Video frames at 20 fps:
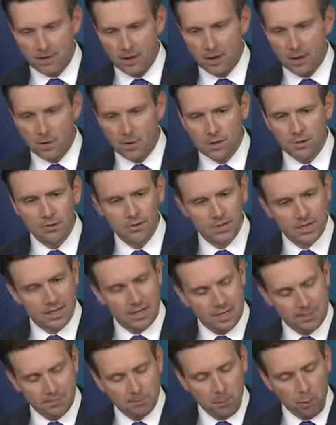We've seen
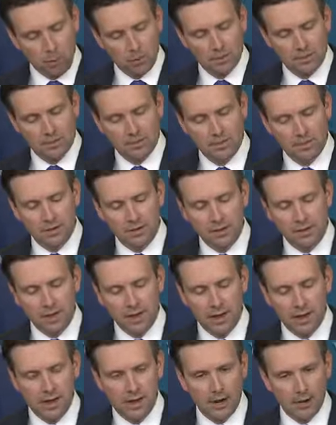important
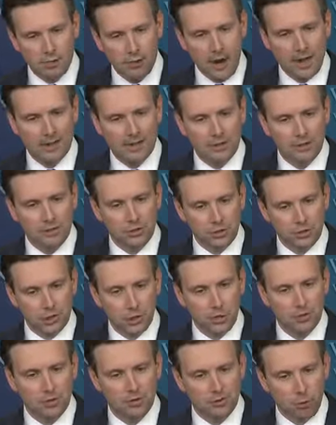Iraqi
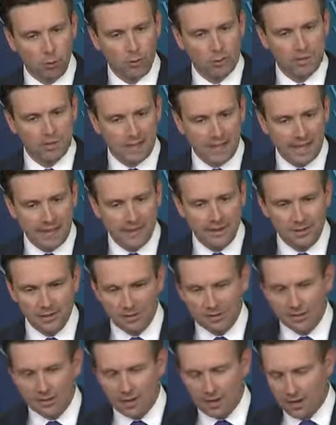security force
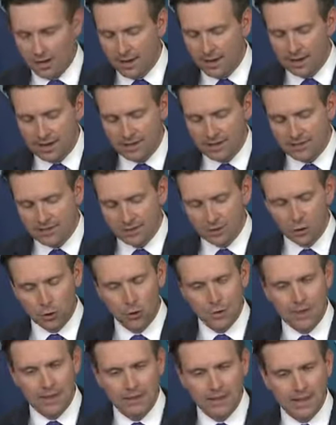gains in
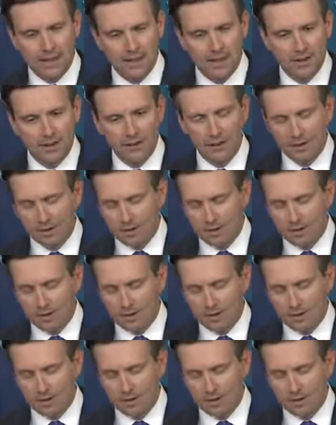Tikrit and